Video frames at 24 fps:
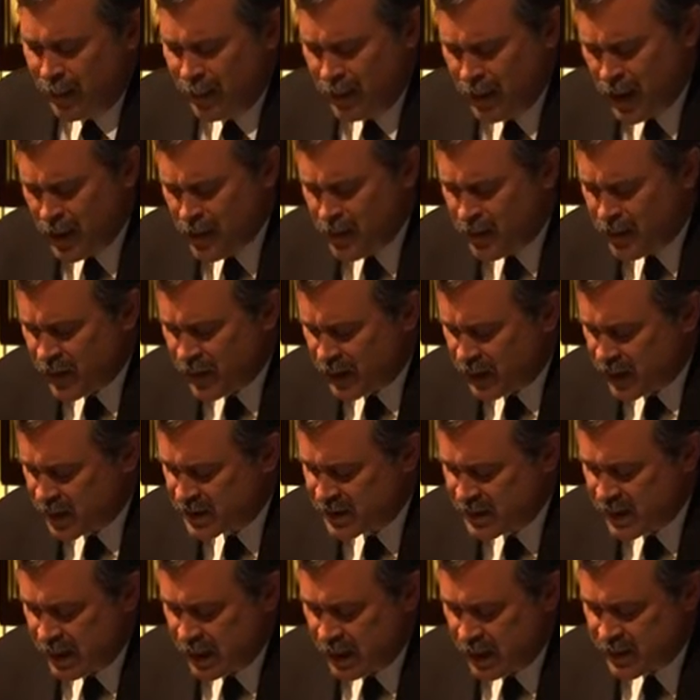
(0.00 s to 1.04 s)
The other thing
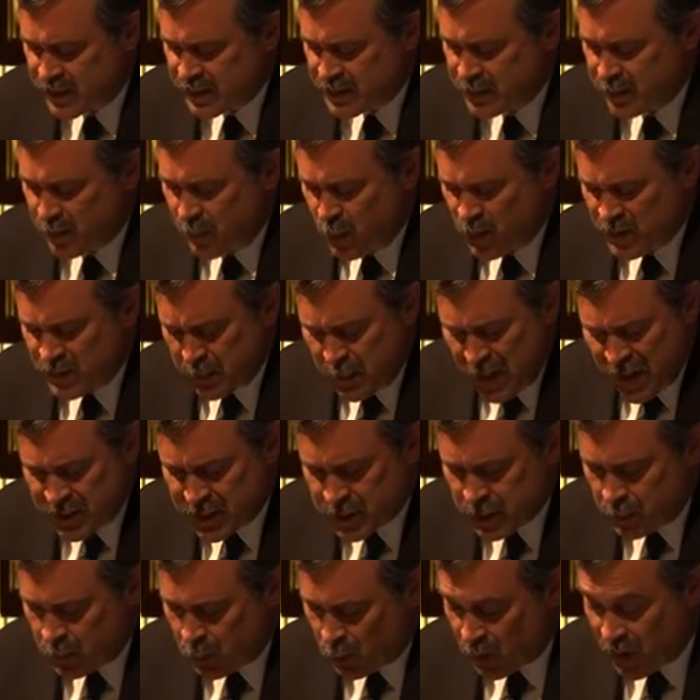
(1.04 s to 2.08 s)
is, and it was
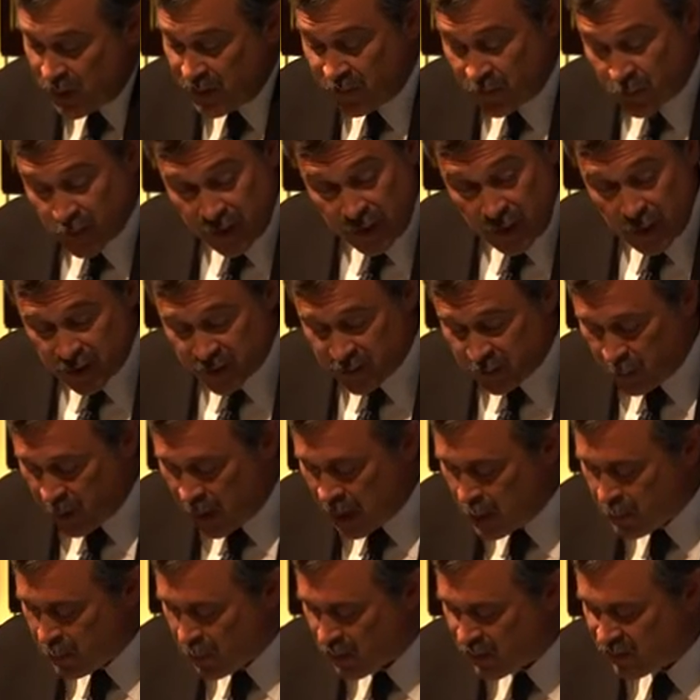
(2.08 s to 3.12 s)
mentioned briefly in its
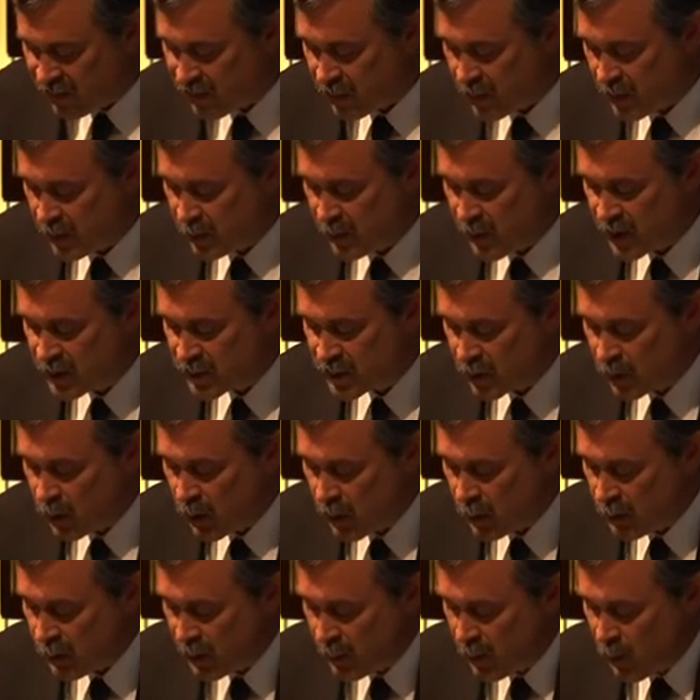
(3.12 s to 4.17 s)
paper, it's mentioned
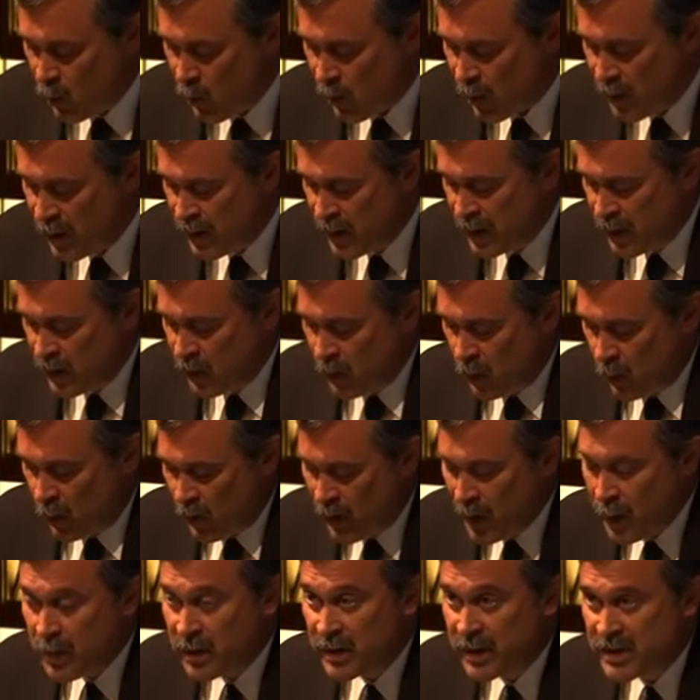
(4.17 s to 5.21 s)
quite a bit more,
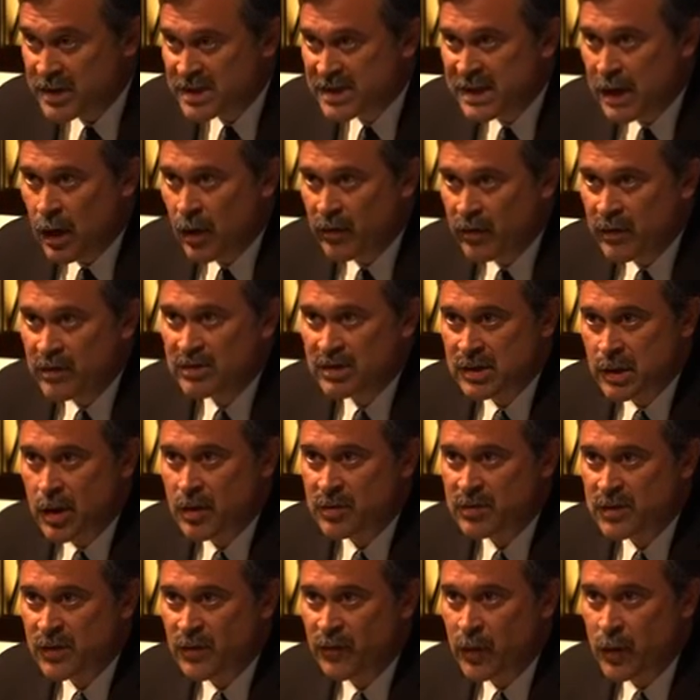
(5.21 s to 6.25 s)
we're able to sell those
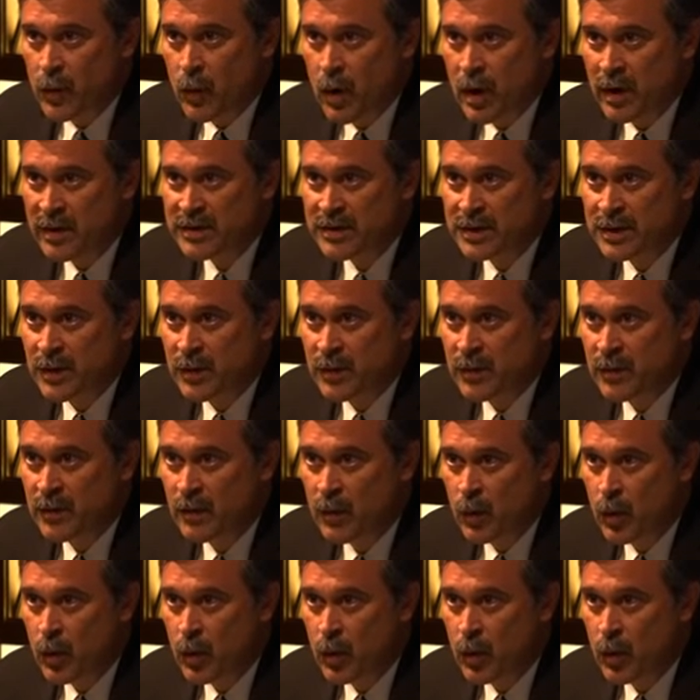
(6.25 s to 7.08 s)
loans if we want to.